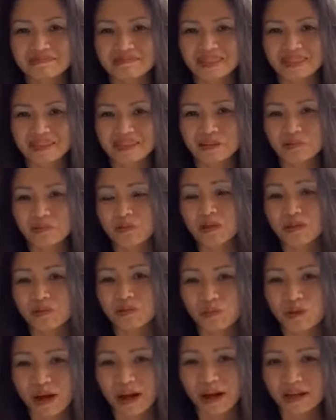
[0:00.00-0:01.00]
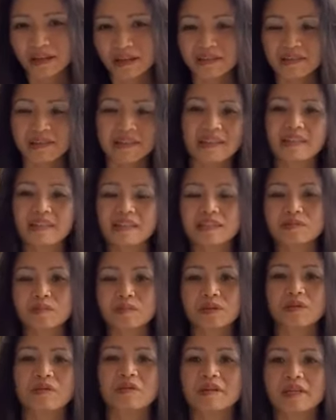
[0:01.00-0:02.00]
you know, worthwhile in
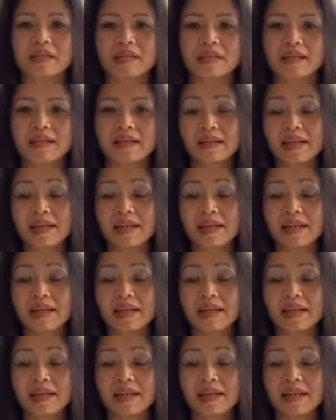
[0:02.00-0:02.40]
exploring.